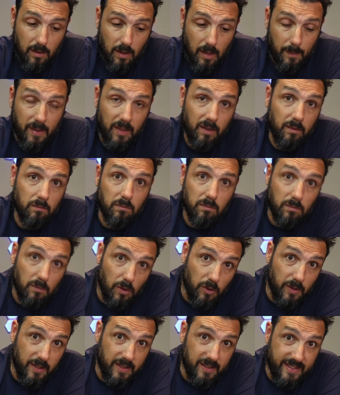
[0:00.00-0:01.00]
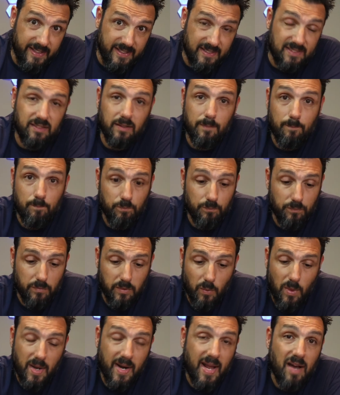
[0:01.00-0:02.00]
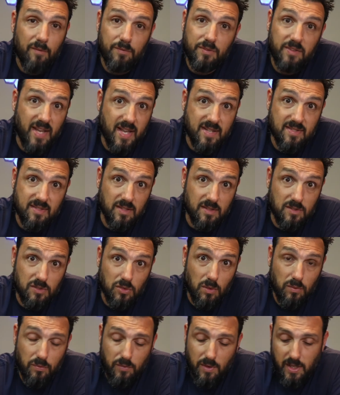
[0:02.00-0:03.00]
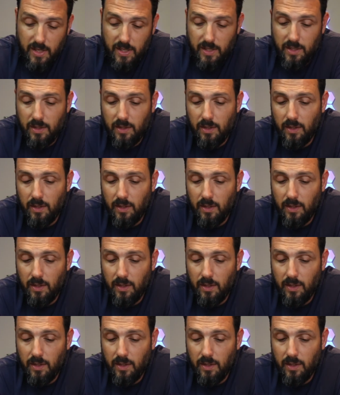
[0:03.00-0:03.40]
I mean, or at least the one I've tested so far.